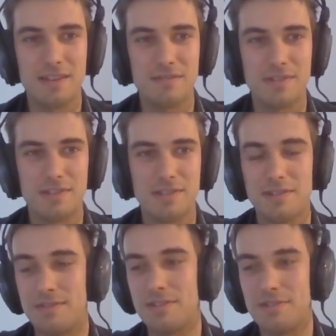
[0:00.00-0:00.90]
which
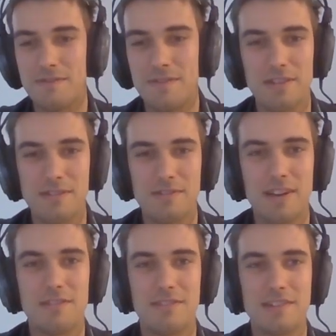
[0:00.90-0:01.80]
is all fun and
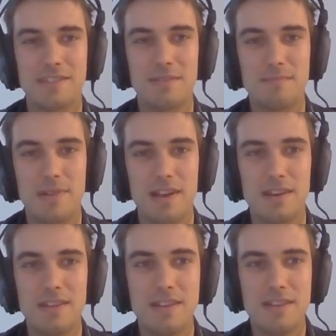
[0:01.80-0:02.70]
quite interesting. But
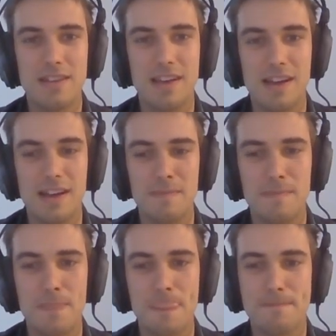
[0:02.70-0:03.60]

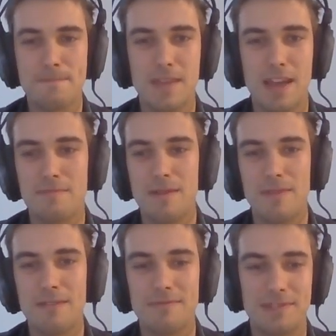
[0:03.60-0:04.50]
my
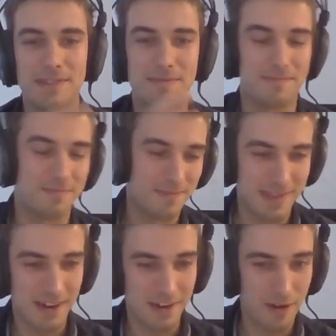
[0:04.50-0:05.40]
mind just
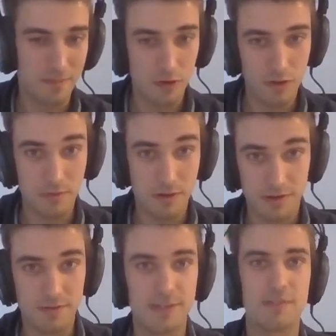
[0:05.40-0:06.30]
started going more and more
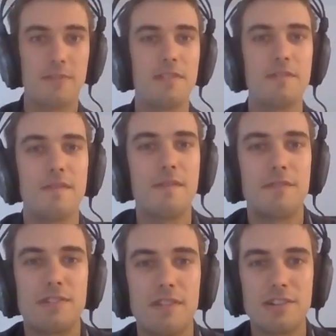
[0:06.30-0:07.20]
towards the world of
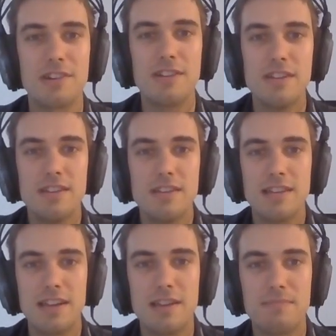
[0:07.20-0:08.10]
infrastructure
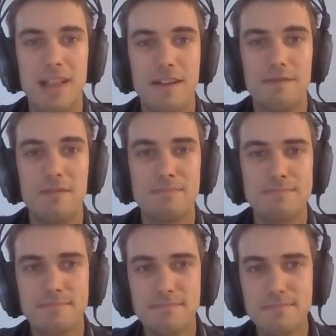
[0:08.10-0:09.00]
and platform.
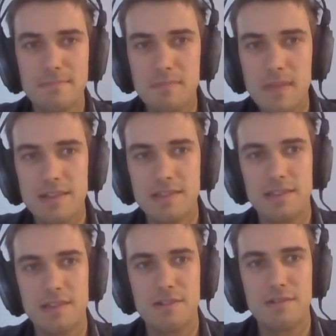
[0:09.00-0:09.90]

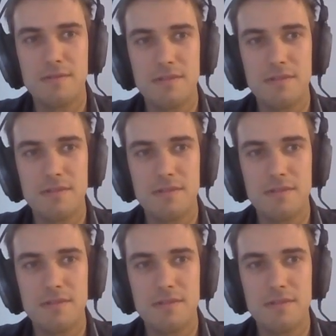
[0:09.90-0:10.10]
So